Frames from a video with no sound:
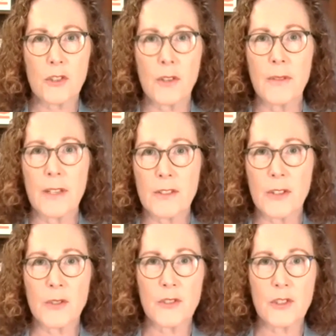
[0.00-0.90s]
serve as
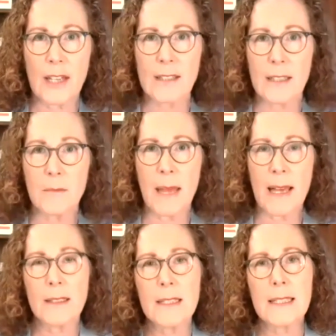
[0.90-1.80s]
those checks and
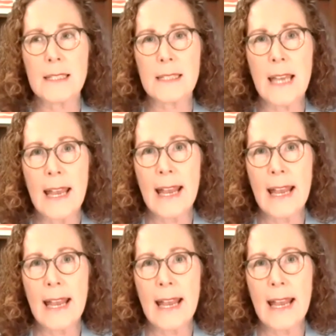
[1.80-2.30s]
balances.